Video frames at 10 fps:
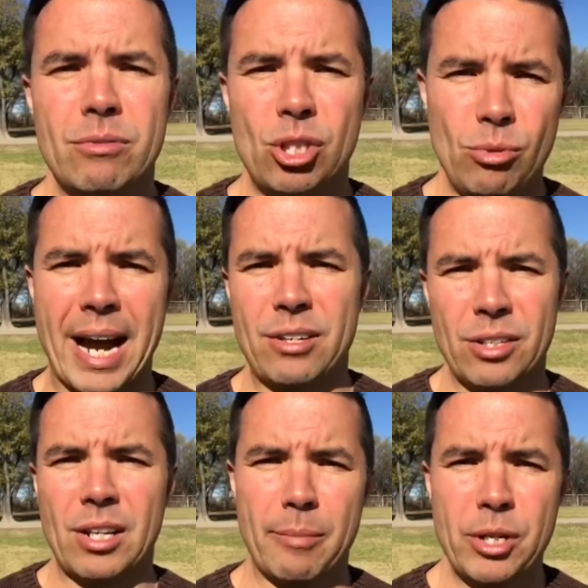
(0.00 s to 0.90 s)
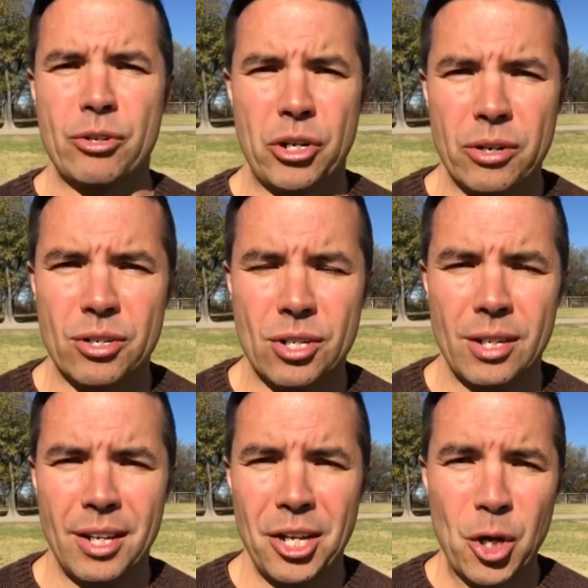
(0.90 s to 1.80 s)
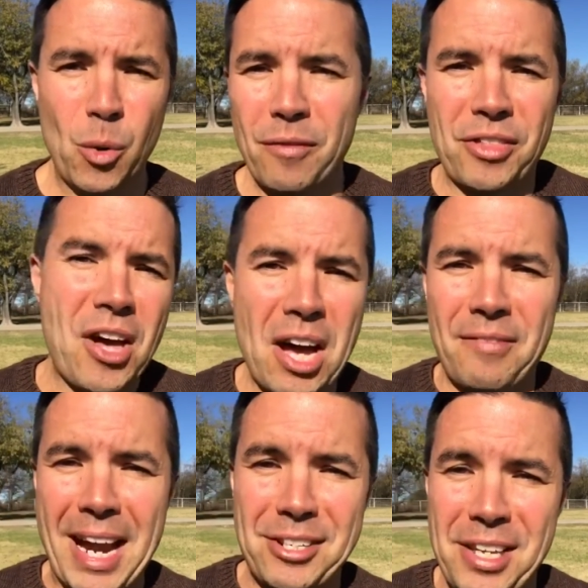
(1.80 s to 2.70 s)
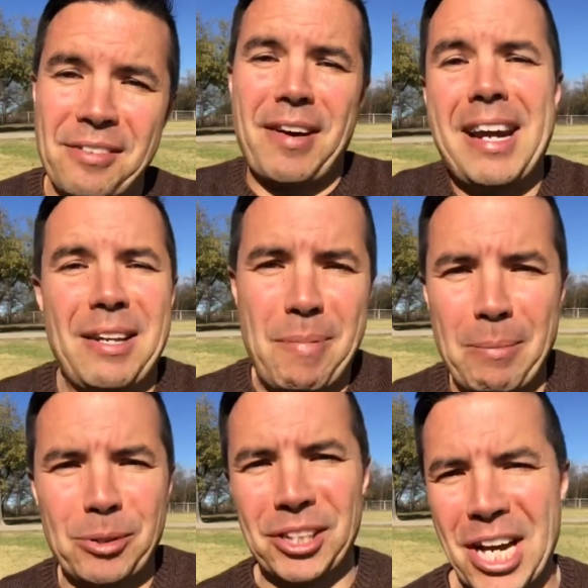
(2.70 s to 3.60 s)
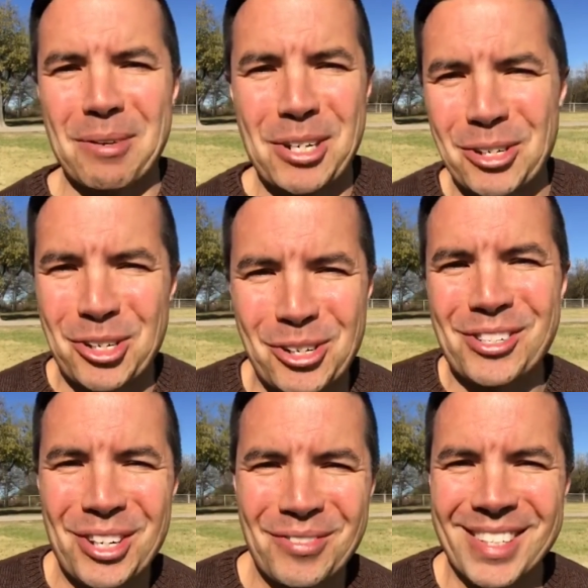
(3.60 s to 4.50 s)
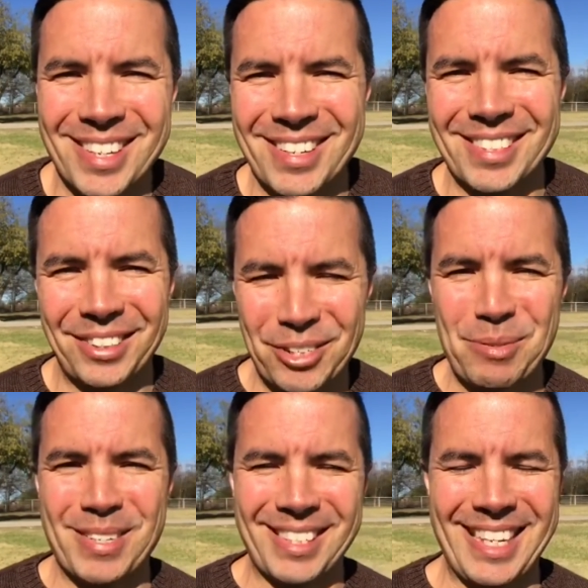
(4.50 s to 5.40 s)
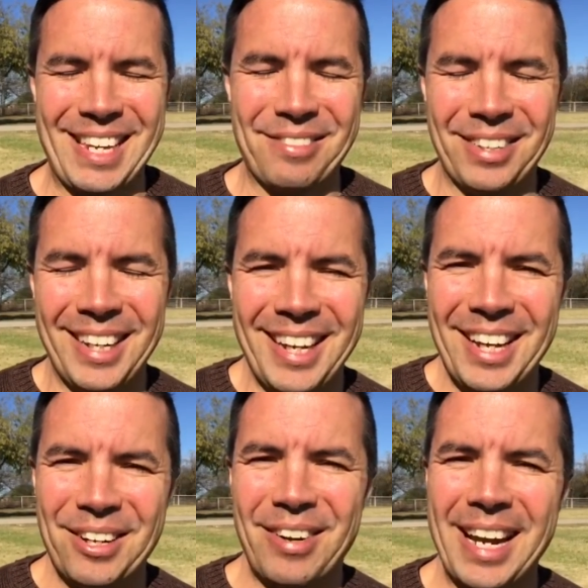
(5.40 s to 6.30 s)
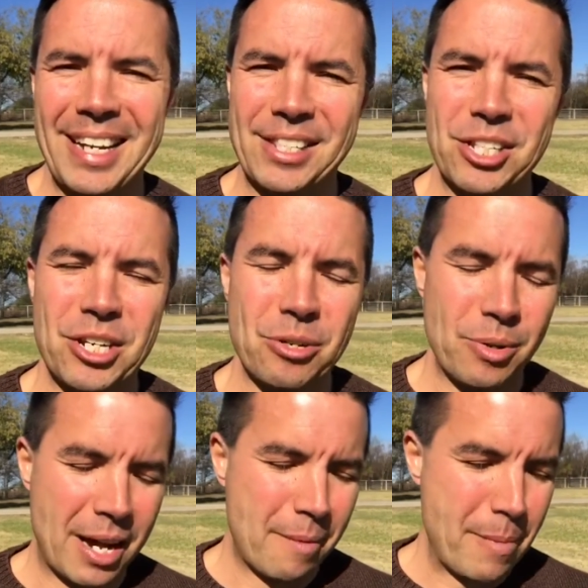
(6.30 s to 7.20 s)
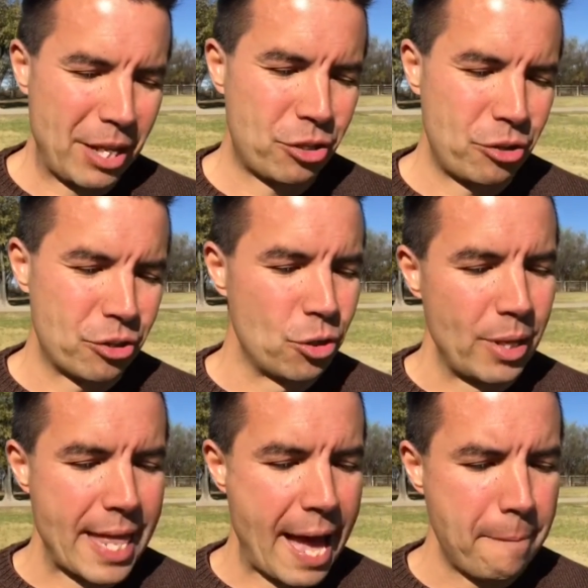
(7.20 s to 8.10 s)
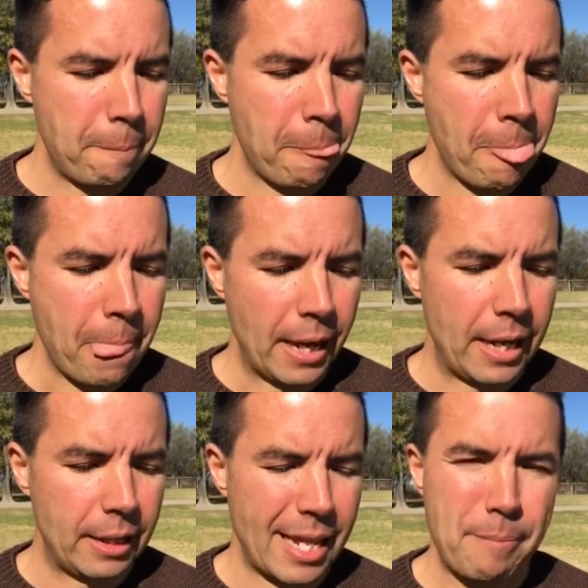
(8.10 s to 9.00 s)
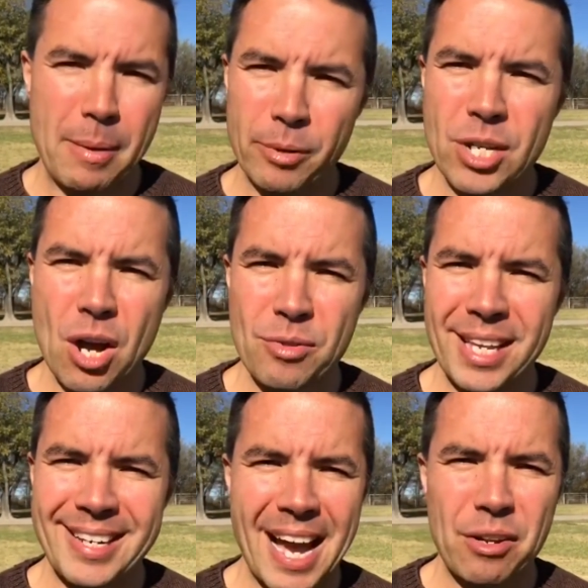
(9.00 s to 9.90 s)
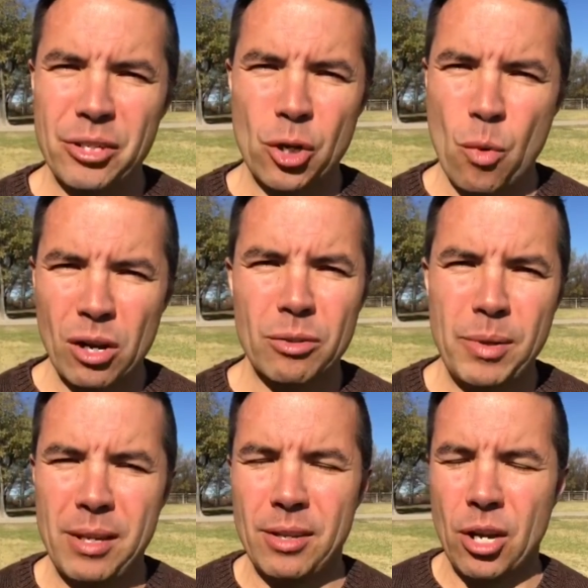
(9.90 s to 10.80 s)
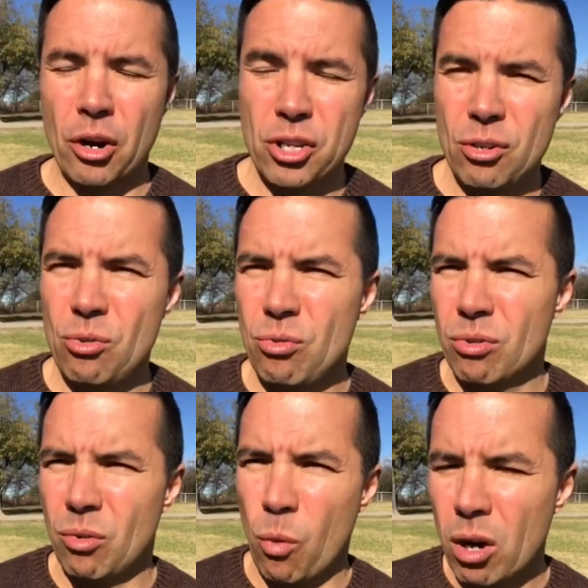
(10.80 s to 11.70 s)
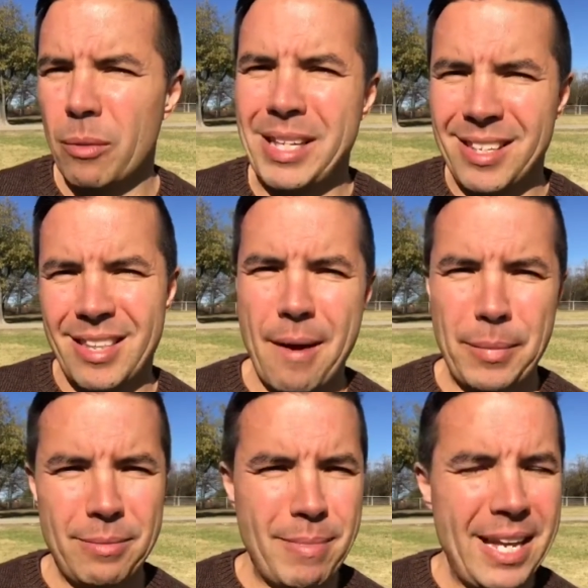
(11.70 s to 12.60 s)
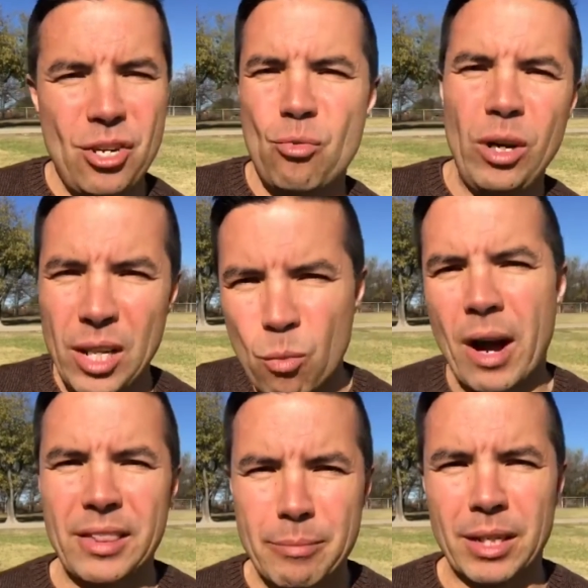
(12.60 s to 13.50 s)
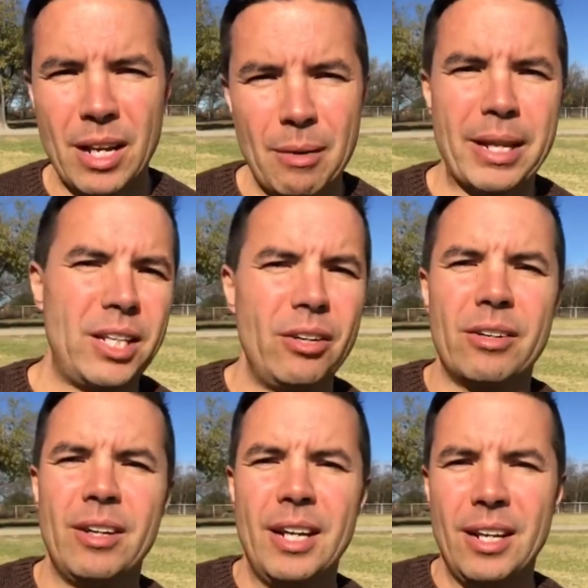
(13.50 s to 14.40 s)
to actually come to your church. Whoever thought of actually inviting people to come to your church service on Christmas Eve, right? And so make sure you're doing that. Let people know that not only are you welcoming to them, but man, you really want them to come. Like you're